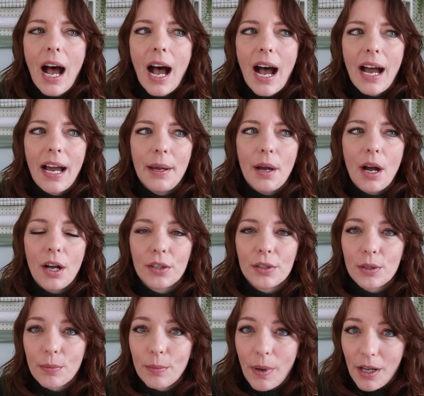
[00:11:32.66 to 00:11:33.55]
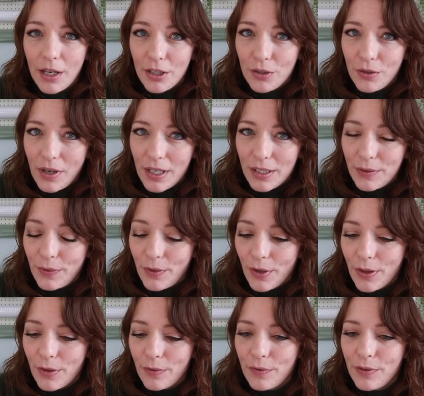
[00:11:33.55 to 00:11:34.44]
I also bought a dress
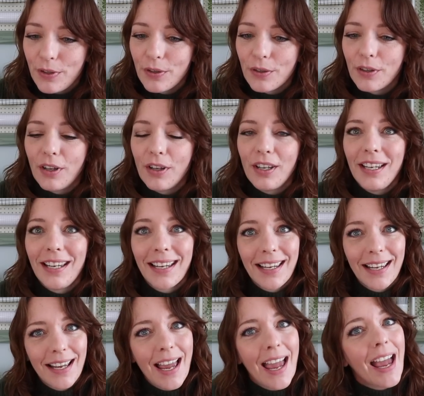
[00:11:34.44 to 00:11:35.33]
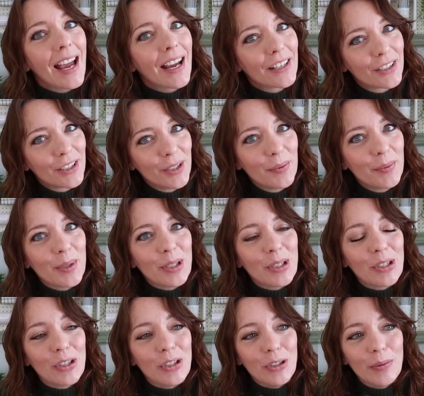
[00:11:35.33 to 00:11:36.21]
for the funeral. It actually was
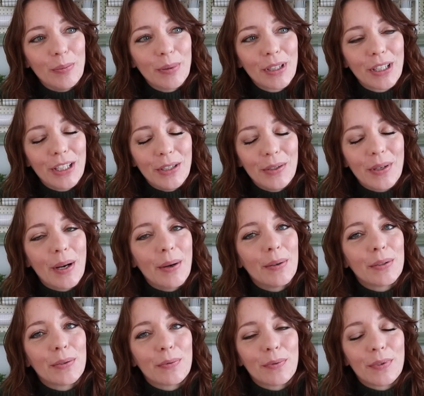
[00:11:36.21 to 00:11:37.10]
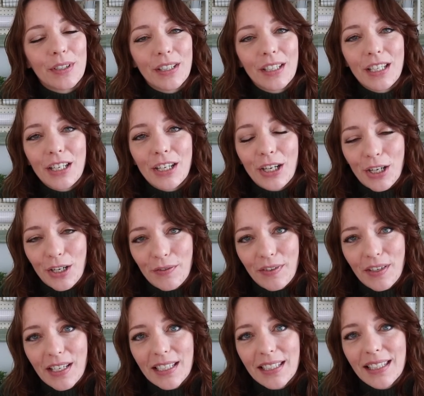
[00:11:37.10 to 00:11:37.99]
super cute. I was really
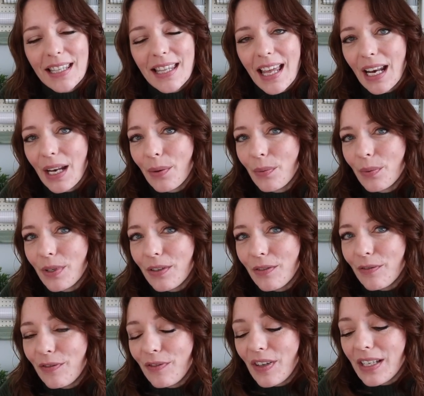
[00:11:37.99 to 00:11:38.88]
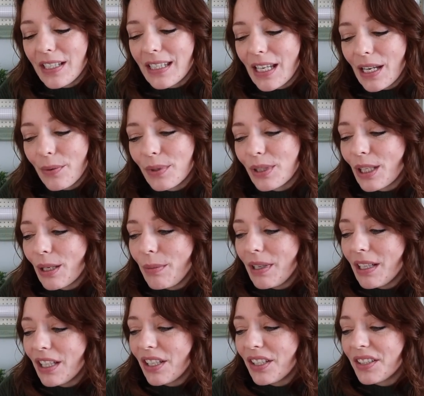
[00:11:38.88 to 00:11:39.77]
nervous that it wouldn't fit, that it was going to
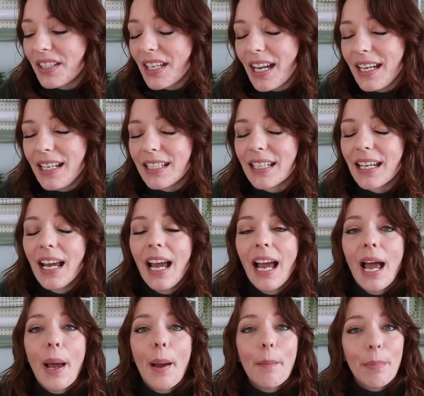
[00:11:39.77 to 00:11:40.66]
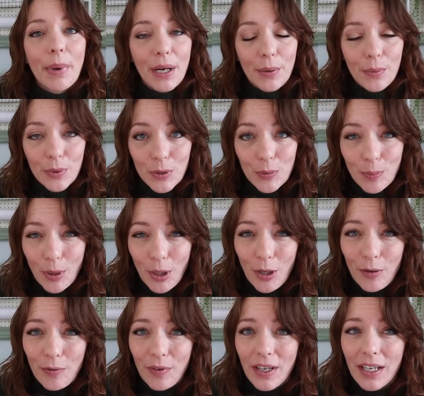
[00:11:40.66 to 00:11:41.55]
be a little tight, but it was
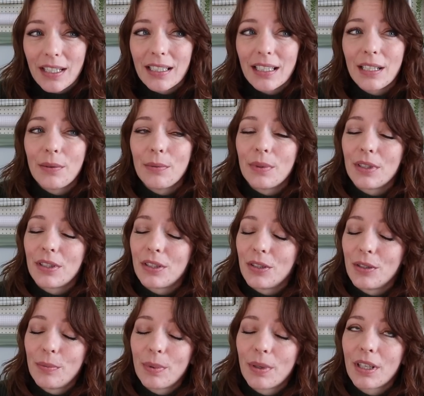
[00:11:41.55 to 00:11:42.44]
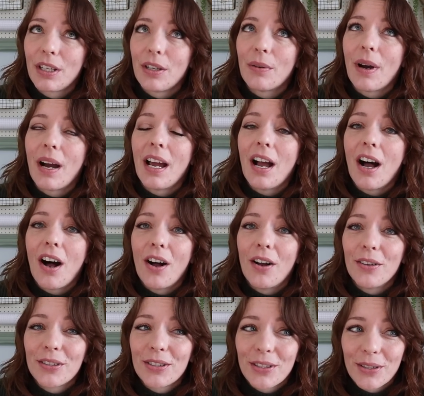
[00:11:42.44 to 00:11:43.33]
perfect. It was super cute. I
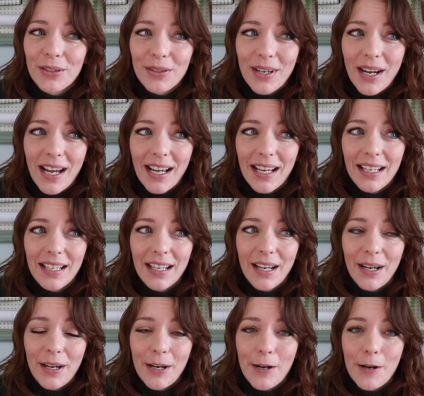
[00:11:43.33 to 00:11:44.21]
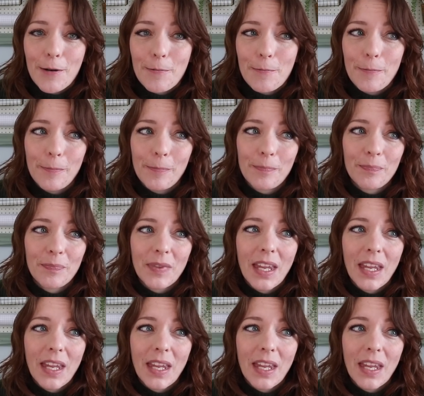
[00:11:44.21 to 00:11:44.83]
also got um,